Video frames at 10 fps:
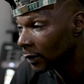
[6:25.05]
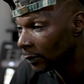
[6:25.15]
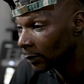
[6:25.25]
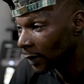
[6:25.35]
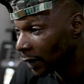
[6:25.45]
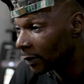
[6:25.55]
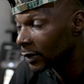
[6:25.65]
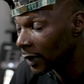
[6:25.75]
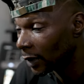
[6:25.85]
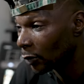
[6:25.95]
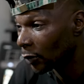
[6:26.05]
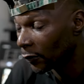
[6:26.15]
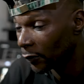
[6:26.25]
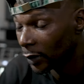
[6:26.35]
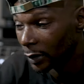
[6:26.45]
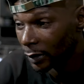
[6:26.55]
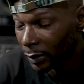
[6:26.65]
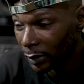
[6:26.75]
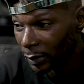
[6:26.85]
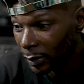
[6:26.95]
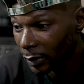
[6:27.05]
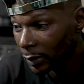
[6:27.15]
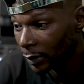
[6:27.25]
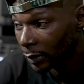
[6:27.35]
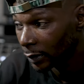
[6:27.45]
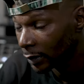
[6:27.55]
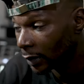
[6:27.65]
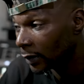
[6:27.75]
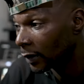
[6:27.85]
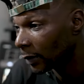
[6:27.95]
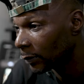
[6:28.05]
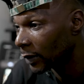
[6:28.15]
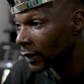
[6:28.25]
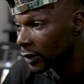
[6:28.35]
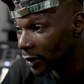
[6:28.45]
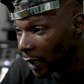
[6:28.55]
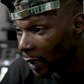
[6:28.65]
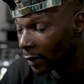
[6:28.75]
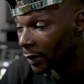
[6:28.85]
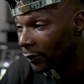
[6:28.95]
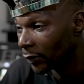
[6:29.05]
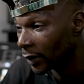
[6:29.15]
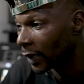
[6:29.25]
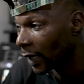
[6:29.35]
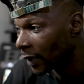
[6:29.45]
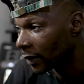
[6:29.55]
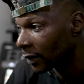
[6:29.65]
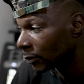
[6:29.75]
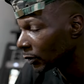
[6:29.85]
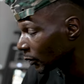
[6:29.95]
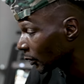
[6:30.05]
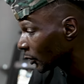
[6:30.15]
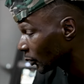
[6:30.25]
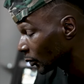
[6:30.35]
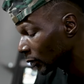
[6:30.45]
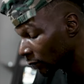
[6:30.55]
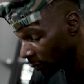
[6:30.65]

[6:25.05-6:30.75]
let him take off, really. Then him getting shot really added up to it, too.